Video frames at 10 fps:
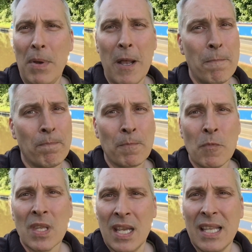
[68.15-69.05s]
But
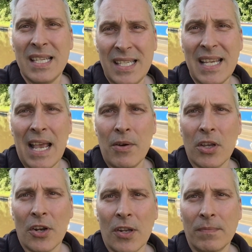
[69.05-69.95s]
this is how I
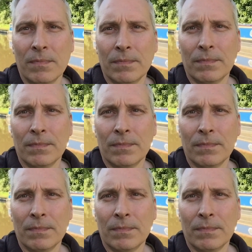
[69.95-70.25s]
got on.